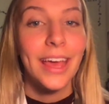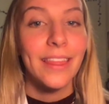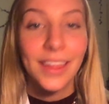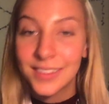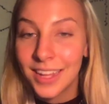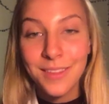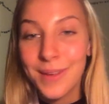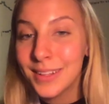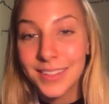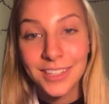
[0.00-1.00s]
They say the
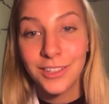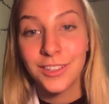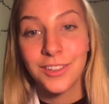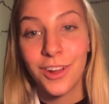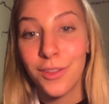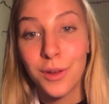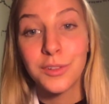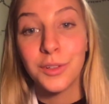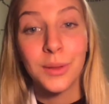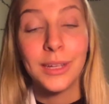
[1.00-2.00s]
best leaders are those
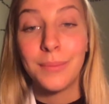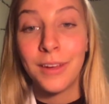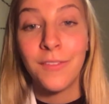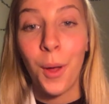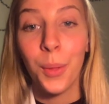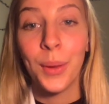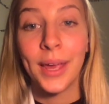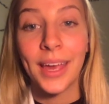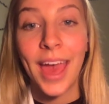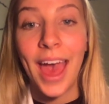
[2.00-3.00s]
who lead by
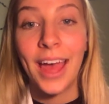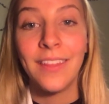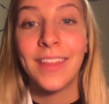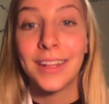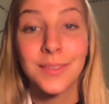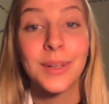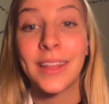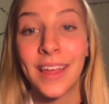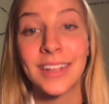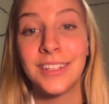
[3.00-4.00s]
following, and that's what
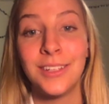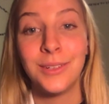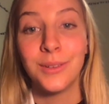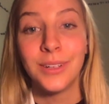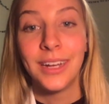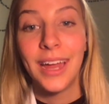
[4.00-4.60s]
I'd like to do.